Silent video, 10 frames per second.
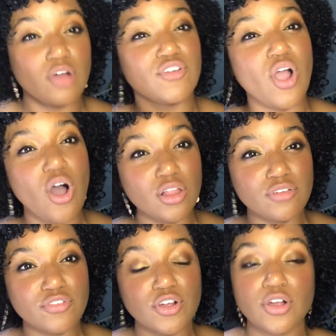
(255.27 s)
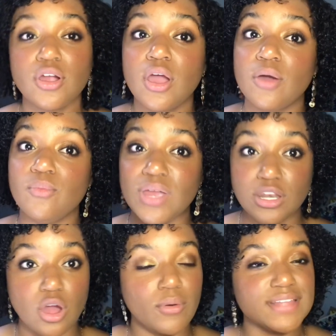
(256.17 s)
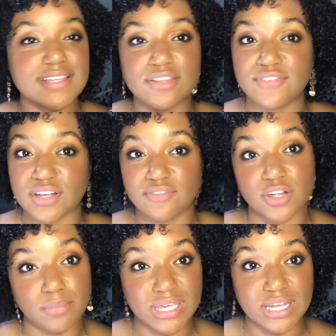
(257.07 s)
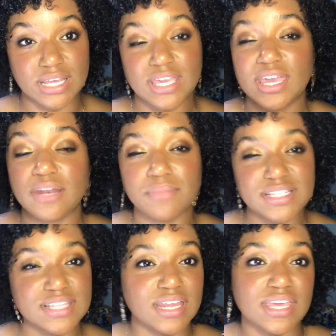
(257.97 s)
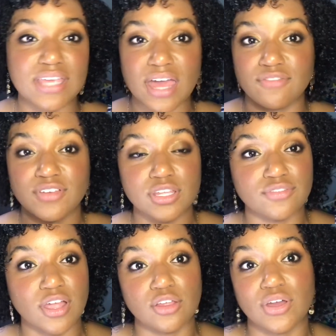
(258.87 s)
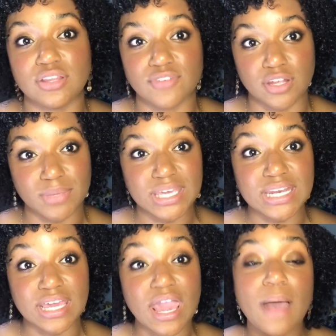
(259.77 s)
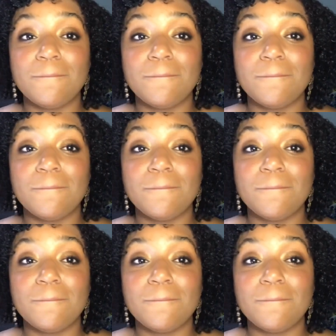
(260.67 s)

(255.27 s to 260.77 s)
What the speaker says: For Oliver, we know it's at the very, very beginning. He admits that he had feelings for Elio at the very beginning.